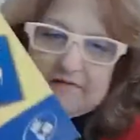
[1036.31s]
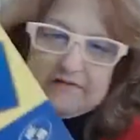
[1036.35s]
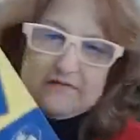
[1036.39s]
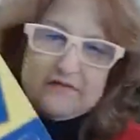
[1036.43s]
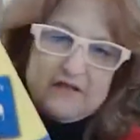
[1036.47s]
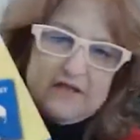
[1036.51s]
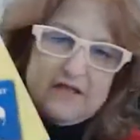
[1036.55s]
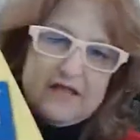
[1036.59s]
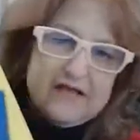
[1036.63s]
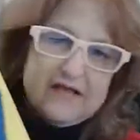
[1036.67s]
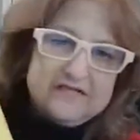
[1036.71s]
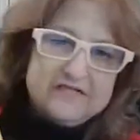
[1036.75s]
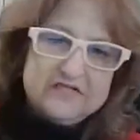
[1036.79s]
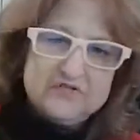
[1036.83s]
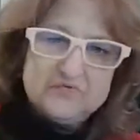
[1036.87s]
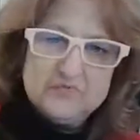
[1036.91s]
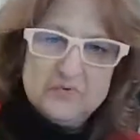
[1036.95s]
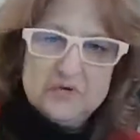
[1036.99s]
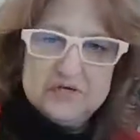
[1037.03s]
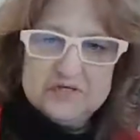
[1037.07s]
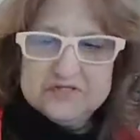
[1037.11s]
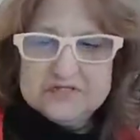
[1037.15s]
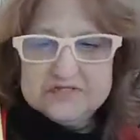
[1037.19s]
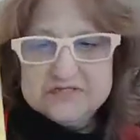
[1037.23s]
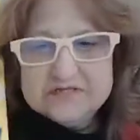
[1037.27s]
the last
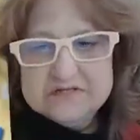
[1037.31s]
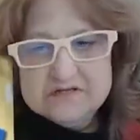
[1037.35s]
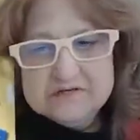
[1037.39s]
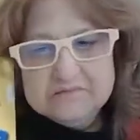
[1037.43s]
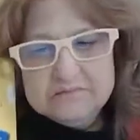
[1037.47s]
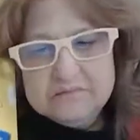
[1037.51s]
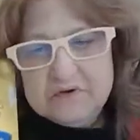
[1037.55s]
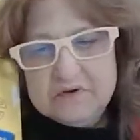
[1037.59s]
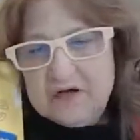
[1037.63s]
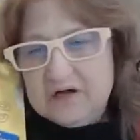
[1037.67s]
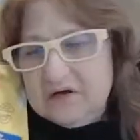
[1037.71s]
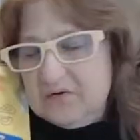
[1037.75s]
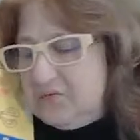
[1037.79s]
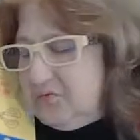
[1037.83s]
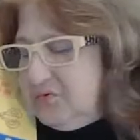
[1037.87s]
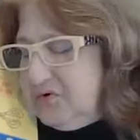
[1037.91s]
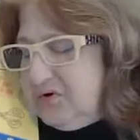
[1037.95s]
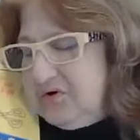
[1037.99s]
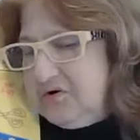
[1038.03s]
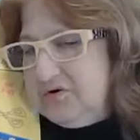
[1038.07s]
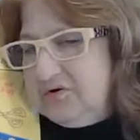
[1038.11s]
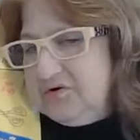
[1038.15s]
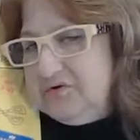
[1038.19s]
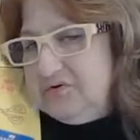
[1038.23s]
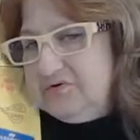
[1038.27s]
ones in the My
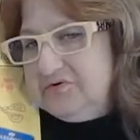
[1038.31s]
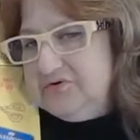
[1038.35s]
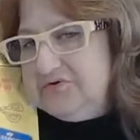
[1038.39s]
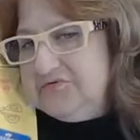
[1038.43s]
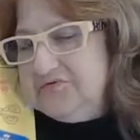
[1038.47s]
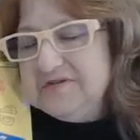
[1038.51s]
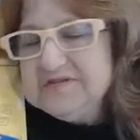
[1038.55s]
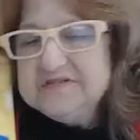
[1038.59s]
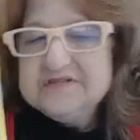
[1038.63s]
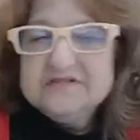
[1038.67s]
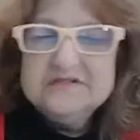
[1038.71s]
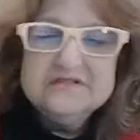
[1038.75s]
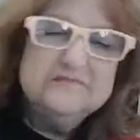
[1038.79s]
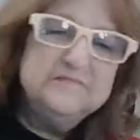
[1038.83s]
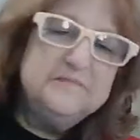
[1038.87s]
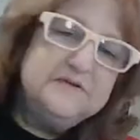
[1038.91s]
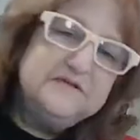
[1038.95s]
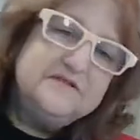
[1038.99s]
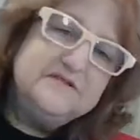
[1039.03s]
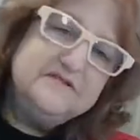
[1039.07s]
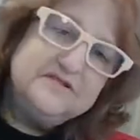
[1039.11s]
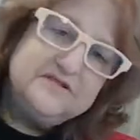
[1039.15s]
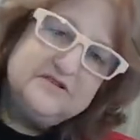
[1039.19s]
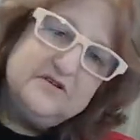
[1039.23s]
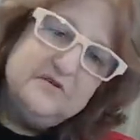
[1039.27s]
World. This has
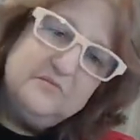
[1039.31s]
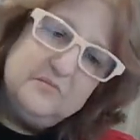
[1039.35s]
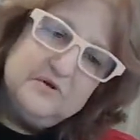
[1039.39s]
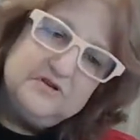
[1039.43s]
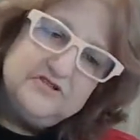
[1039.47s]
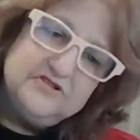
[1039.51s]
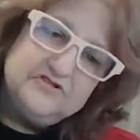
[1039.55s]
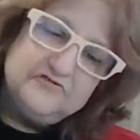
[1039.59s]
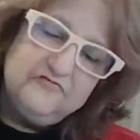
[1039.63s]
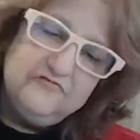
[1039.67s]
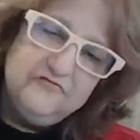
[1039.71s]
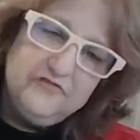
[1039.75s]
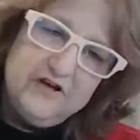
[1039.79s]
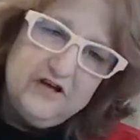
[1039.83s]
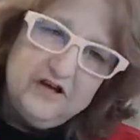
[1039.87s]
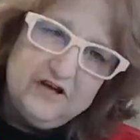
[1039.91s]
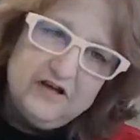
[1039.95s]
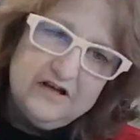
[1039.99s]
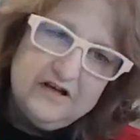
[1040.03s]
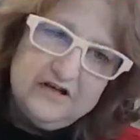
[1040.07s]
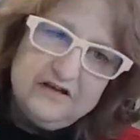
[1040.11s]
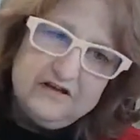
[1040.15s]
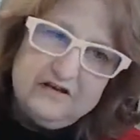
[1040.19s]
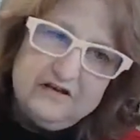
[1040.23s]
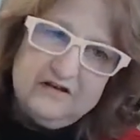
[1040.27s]
been so much
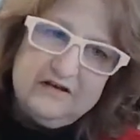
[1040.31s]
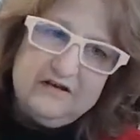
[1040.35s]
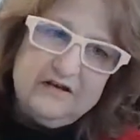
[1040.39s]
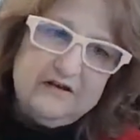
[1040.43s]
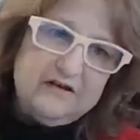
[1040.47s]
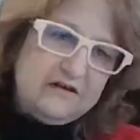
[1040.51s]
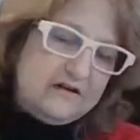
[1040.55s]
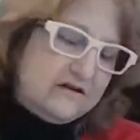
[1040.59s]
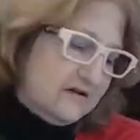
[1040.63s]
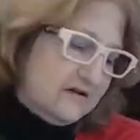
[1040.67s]
fun.